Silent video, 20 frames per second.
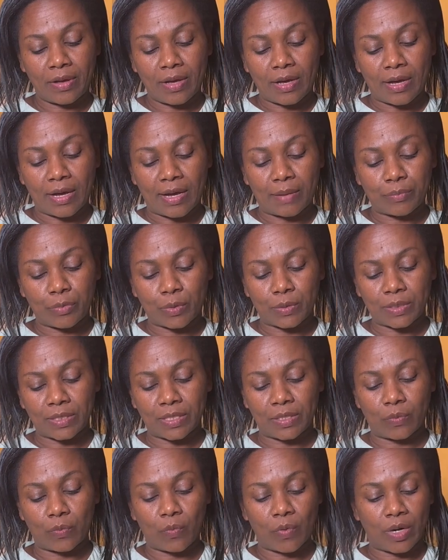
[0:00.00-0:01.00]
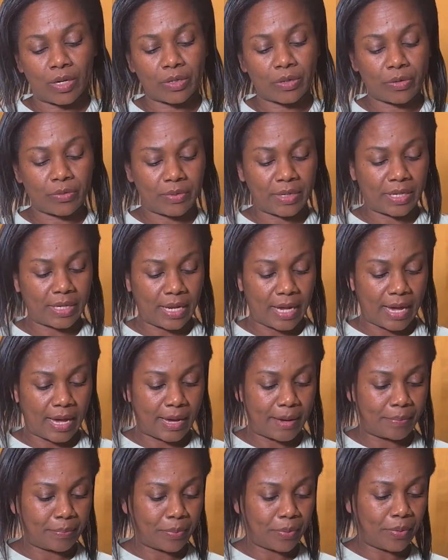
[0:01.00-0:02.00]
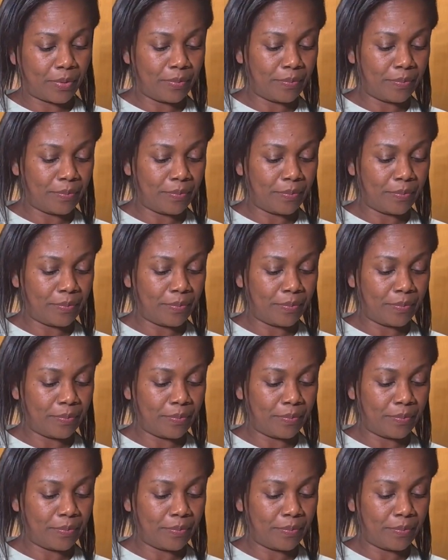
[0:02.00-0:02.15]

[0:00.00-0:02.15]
I'm using one green apple.